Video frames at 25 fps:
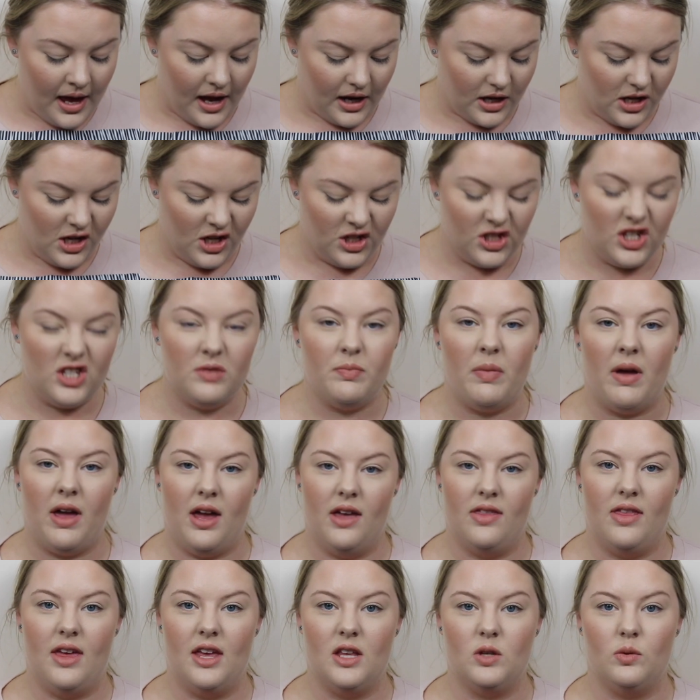And you can just
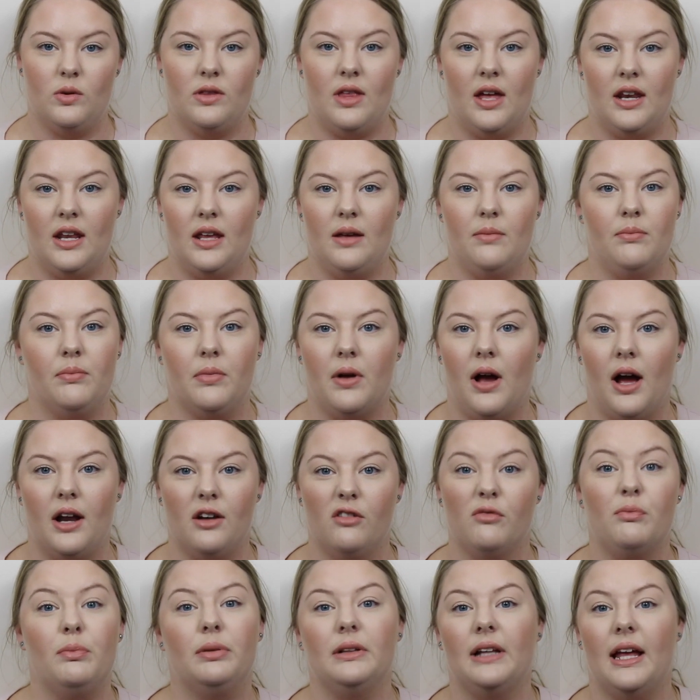pair these with any
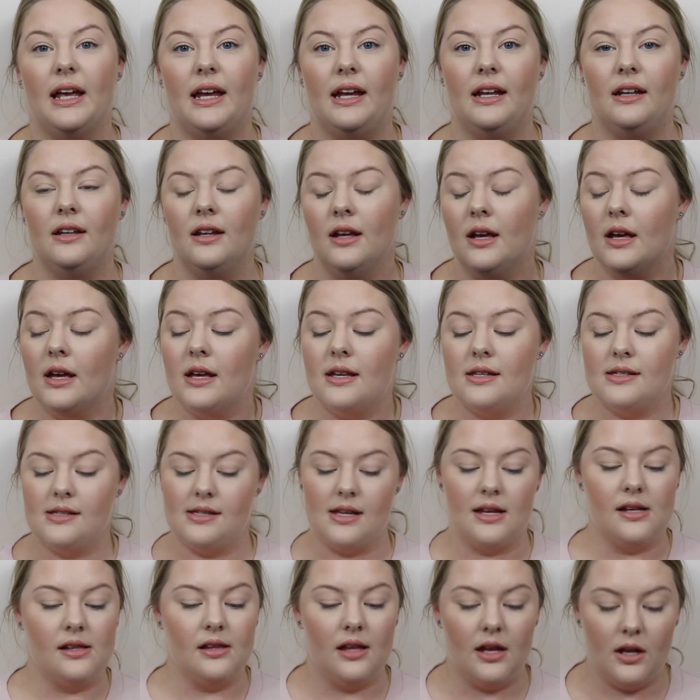kind of plain
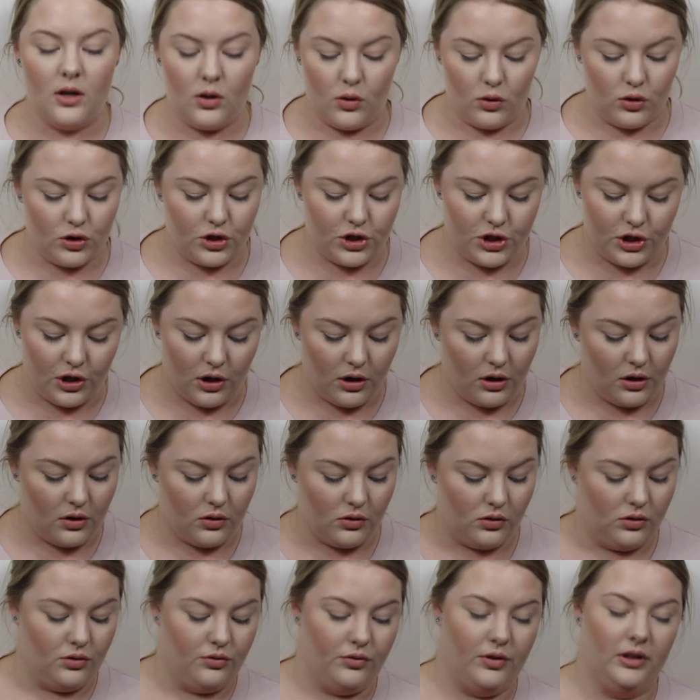singlet or
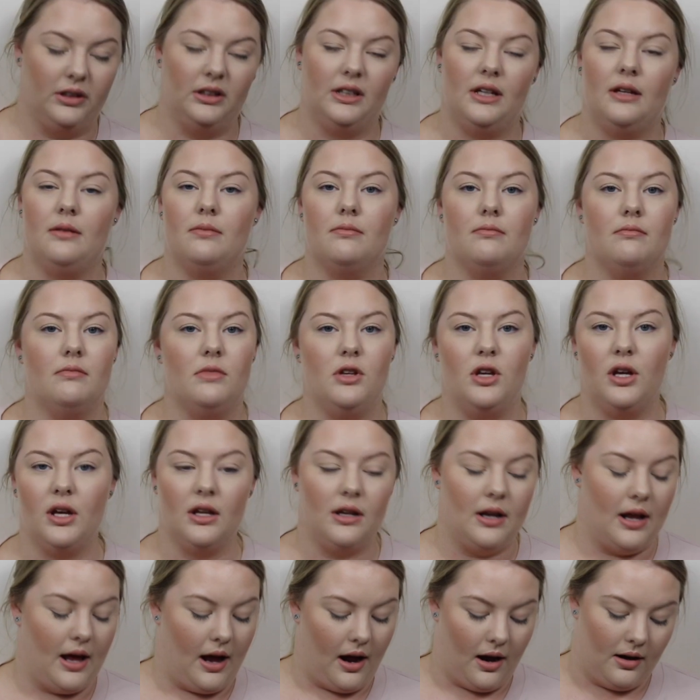shirt, or really you
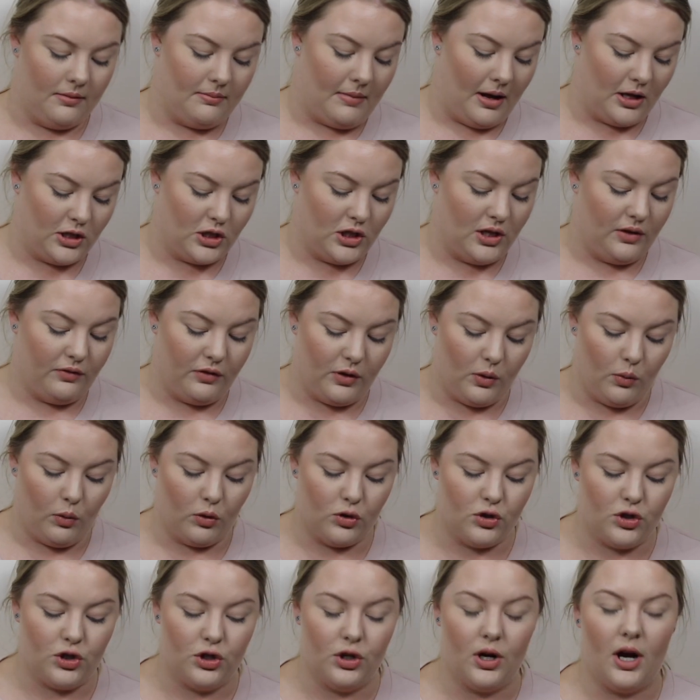can unmatch it if you
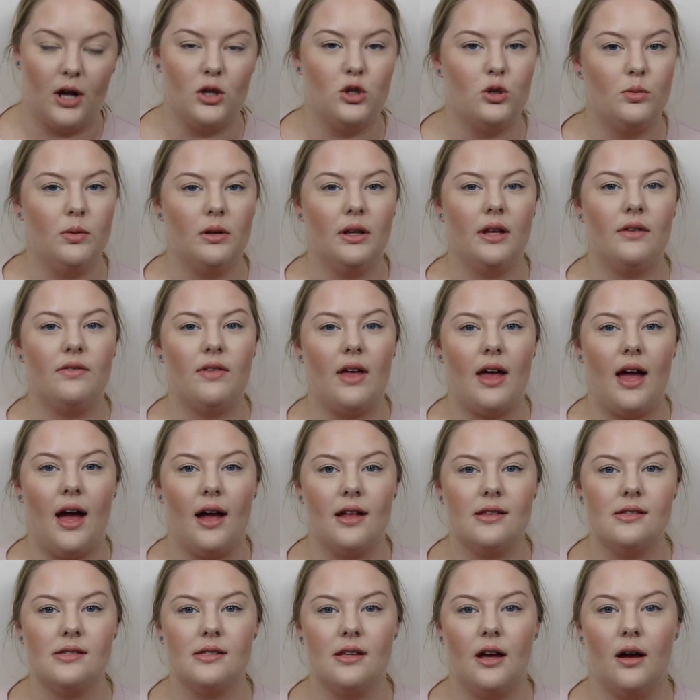want to. I do believe they
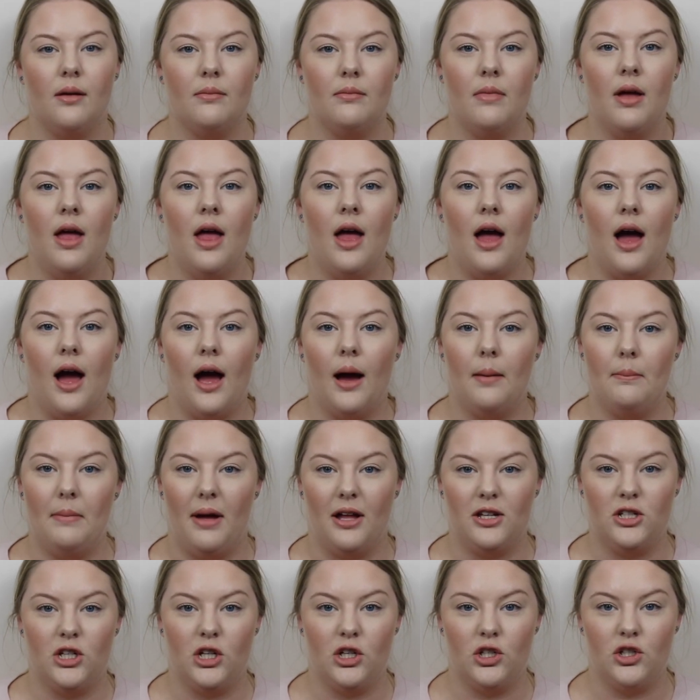had some
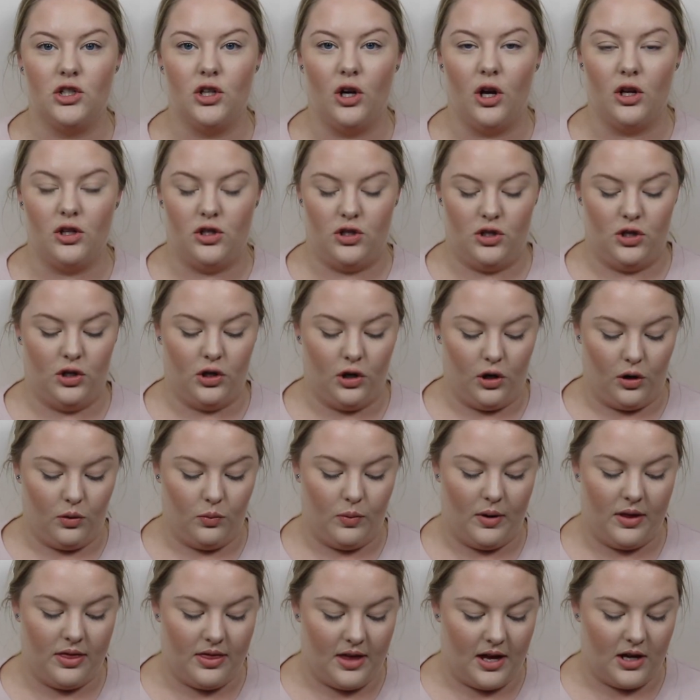matching shirts to go
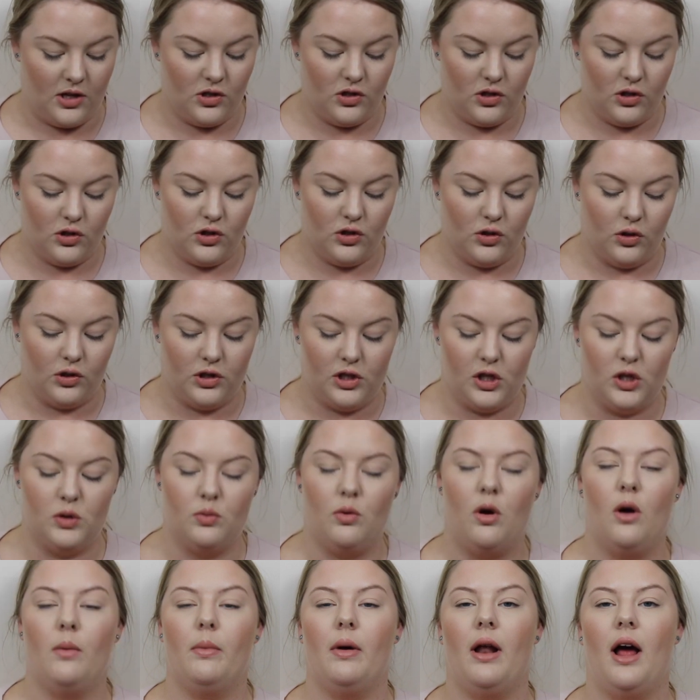with these shorts
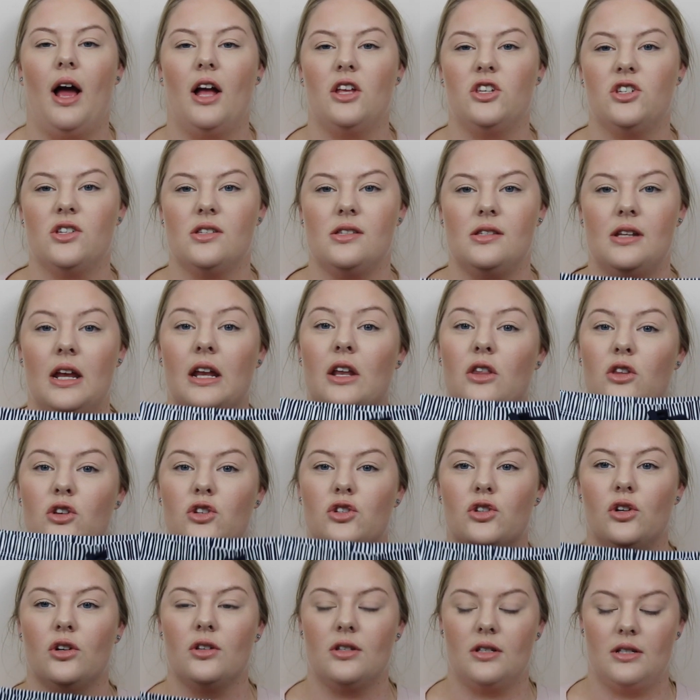as well, but I just needed the
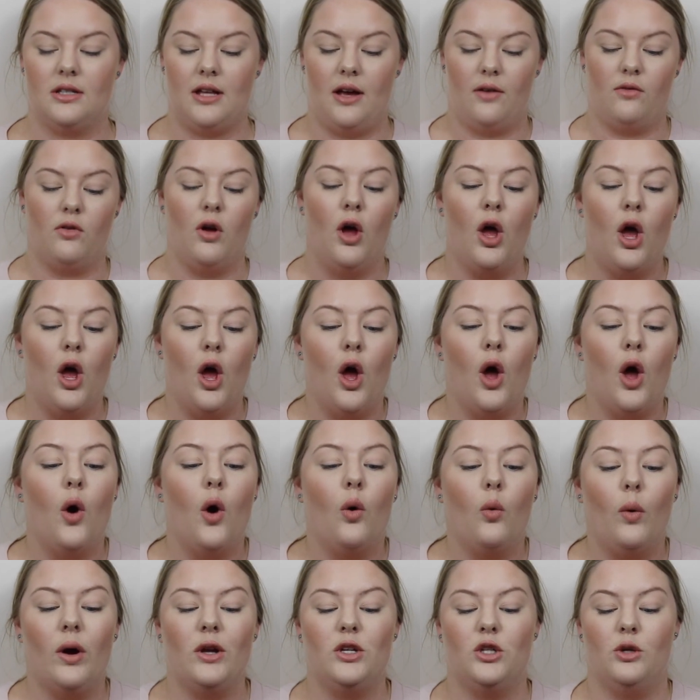shorts because I have
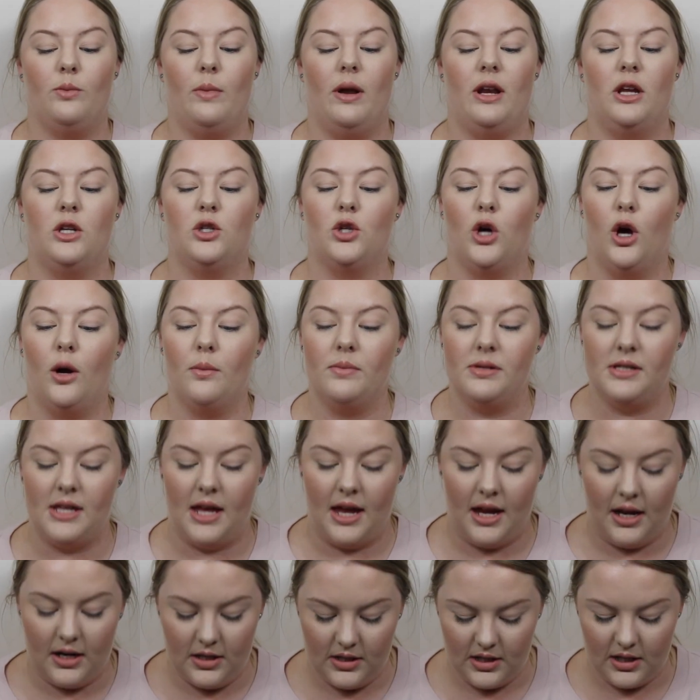way too many tops
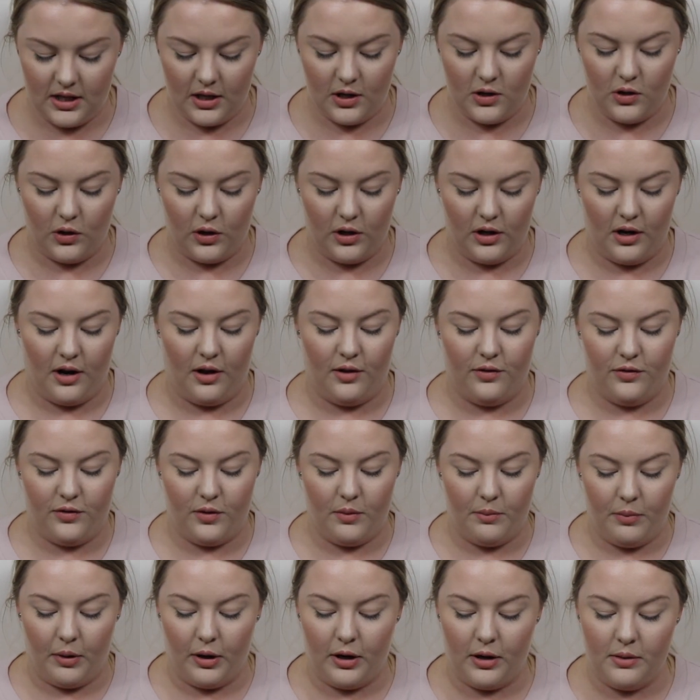and not enough
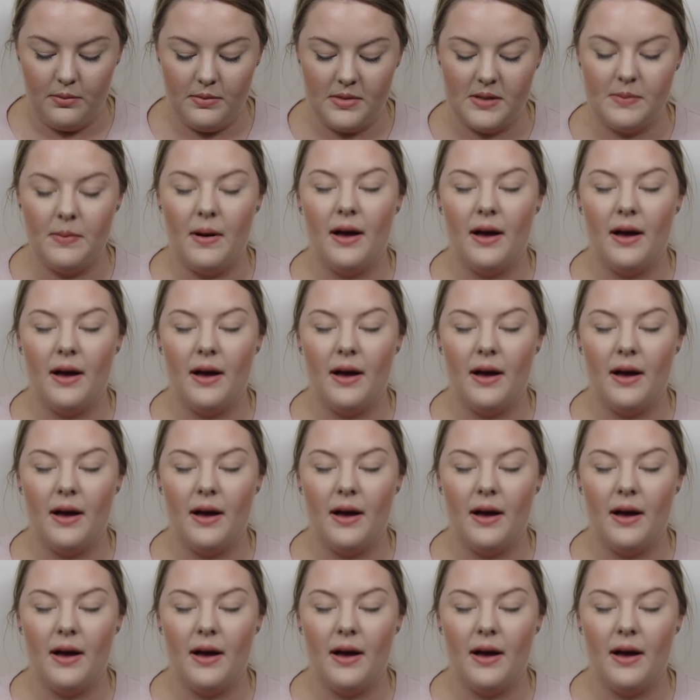bottoms.